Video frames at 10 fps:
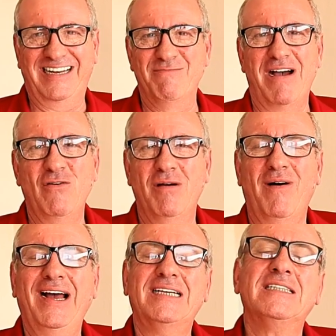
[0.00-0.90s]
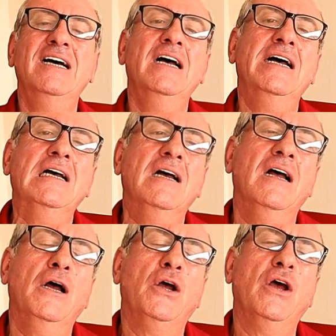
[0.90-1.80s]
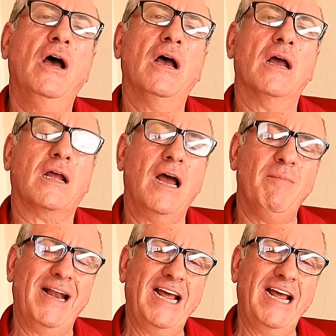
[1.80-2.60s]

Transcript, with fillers: you motorbike. Coming